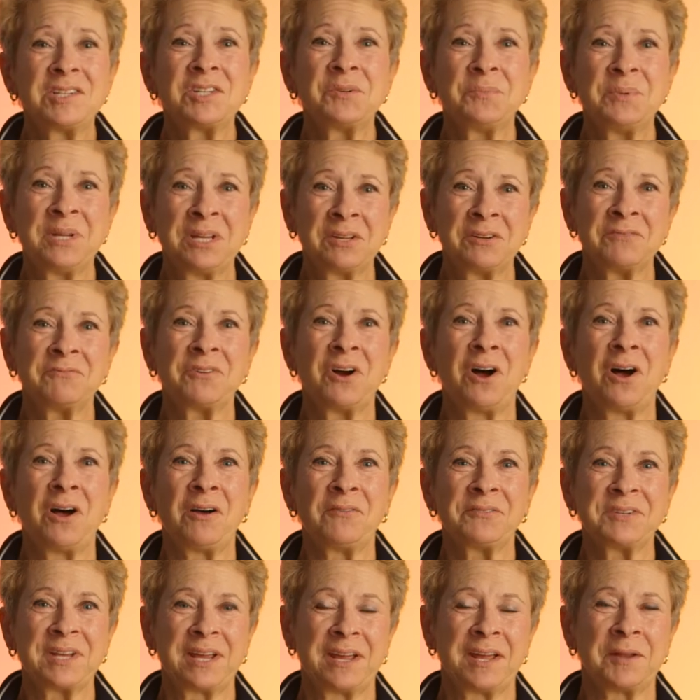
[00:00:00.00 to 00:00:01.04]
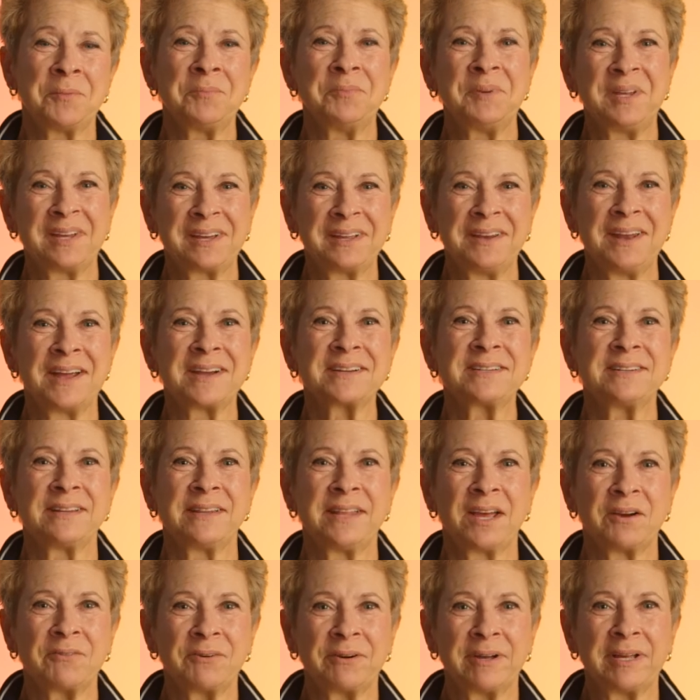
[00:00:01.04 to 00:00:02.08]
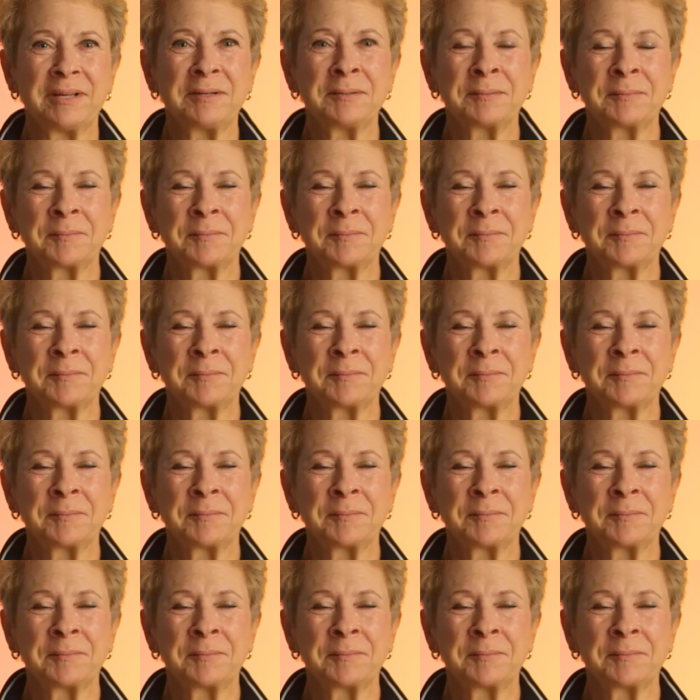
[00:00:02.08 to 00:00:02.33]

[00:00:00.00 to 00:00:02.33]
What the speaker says: to be involved and be connected that way.